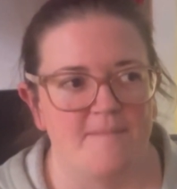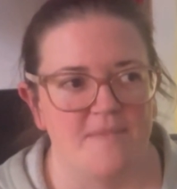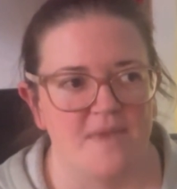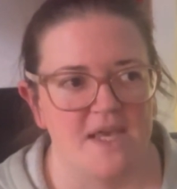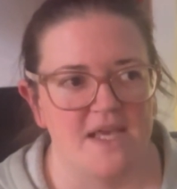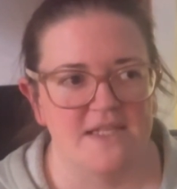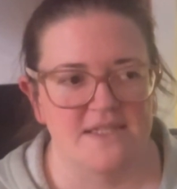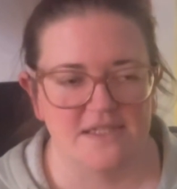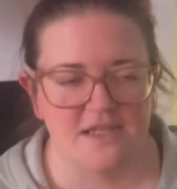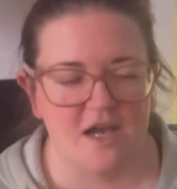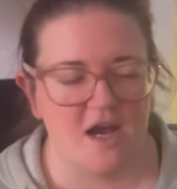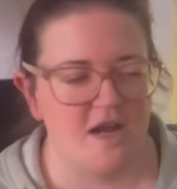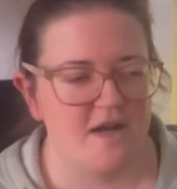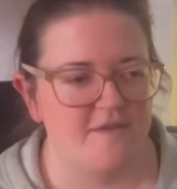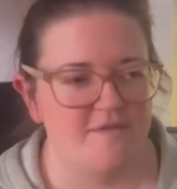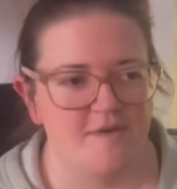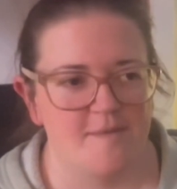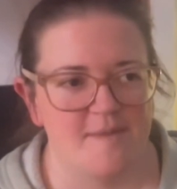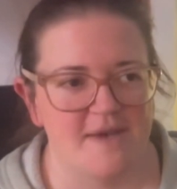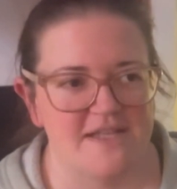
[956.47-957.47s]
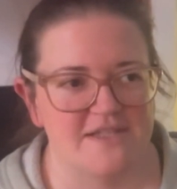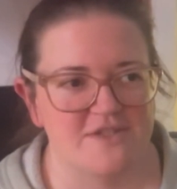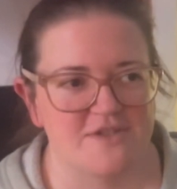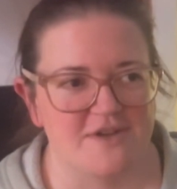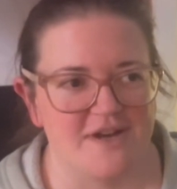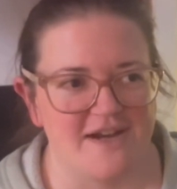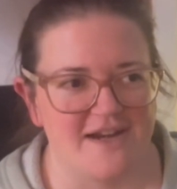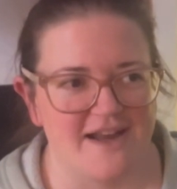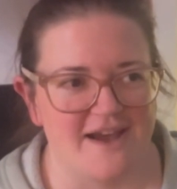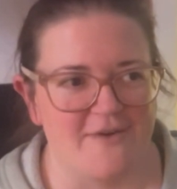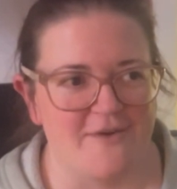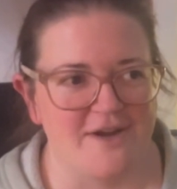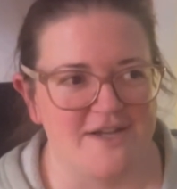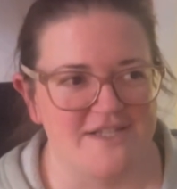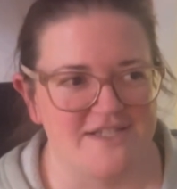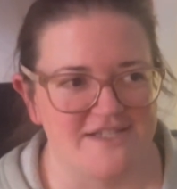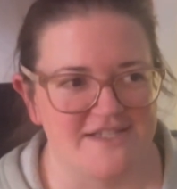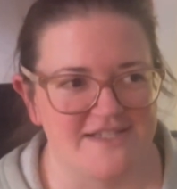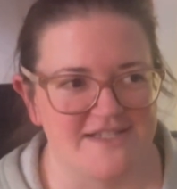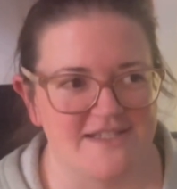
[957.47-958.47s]
It's kind of a mess right now.
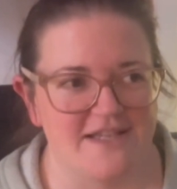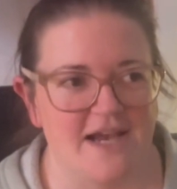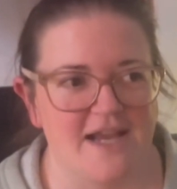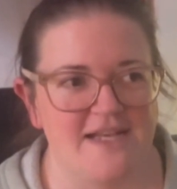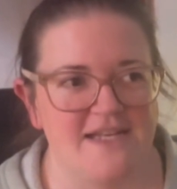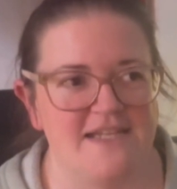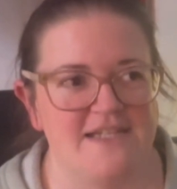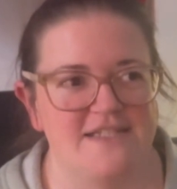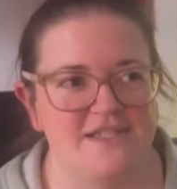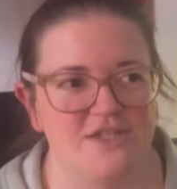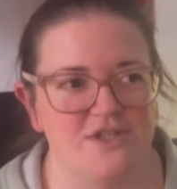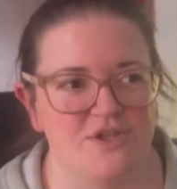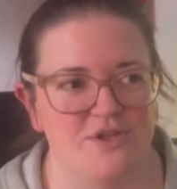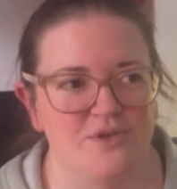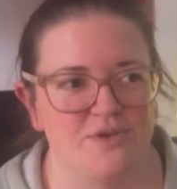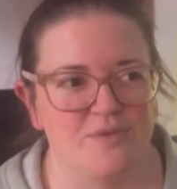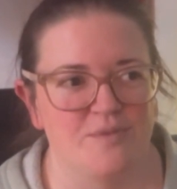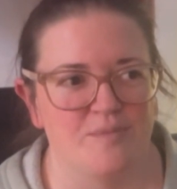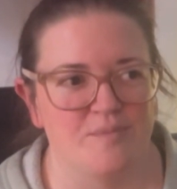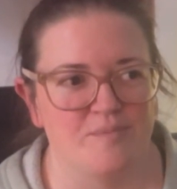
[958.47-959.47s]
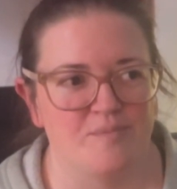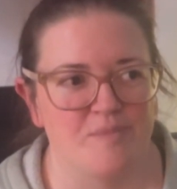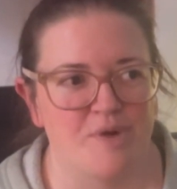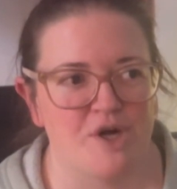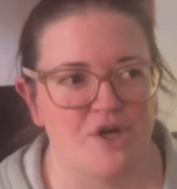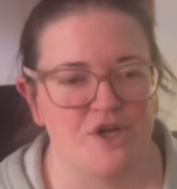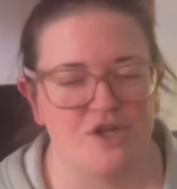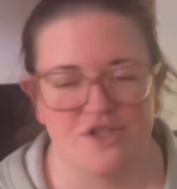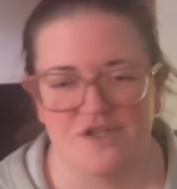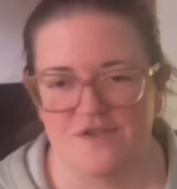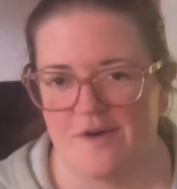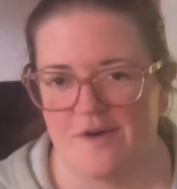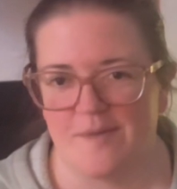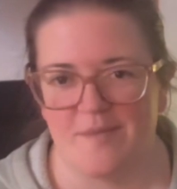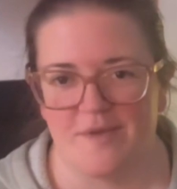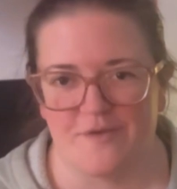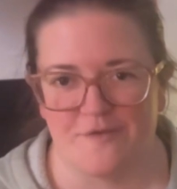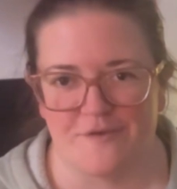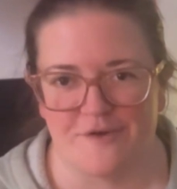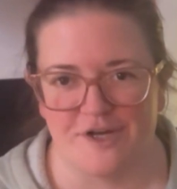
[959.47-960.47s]
I need to purge
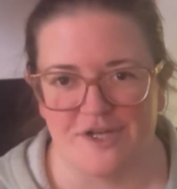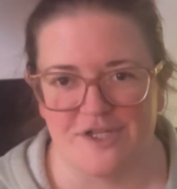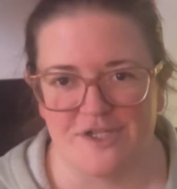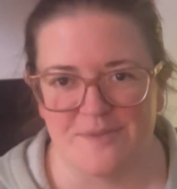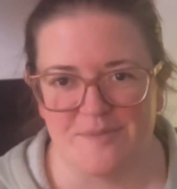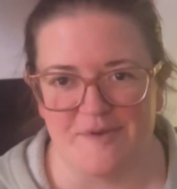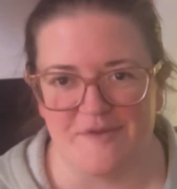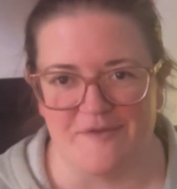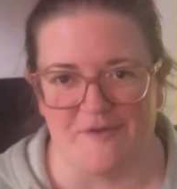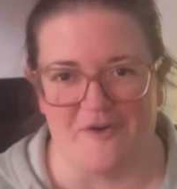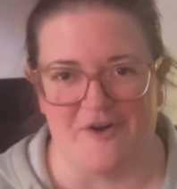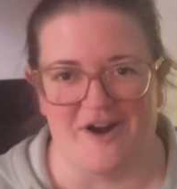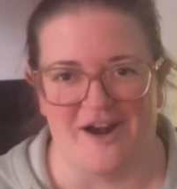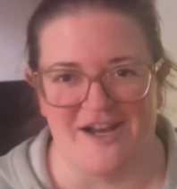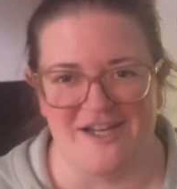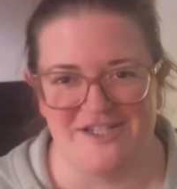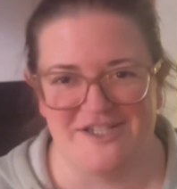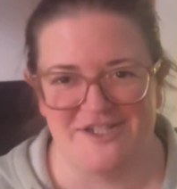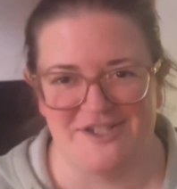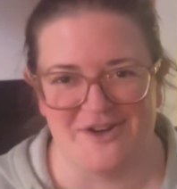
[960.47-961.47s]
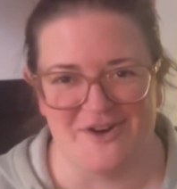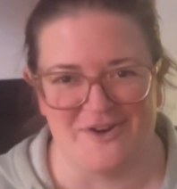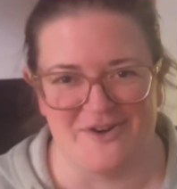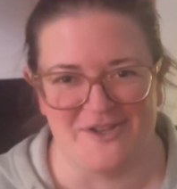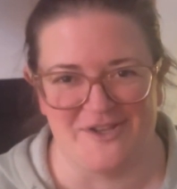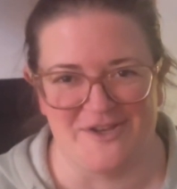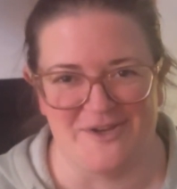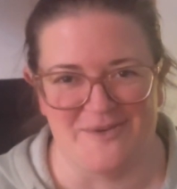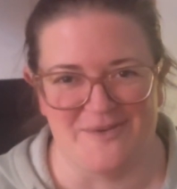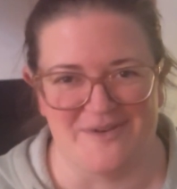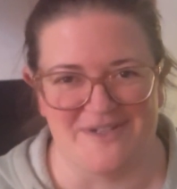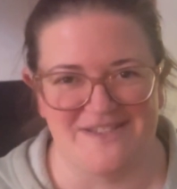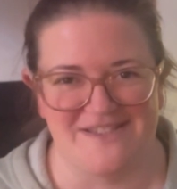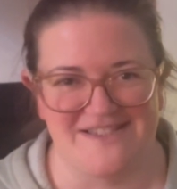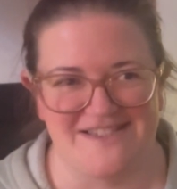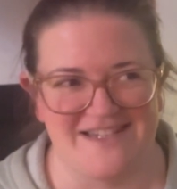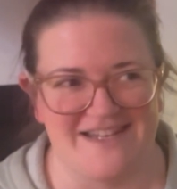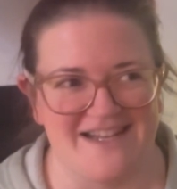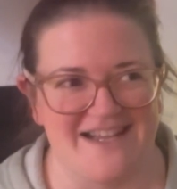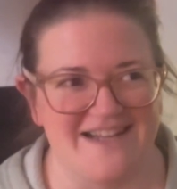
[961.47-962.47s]
the fridge before I show you
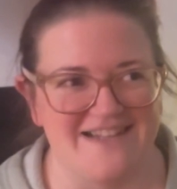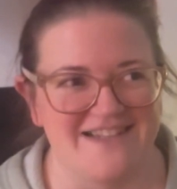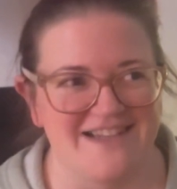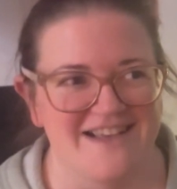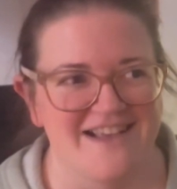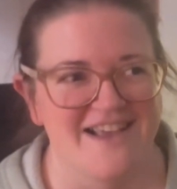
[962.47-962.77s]
what's in it.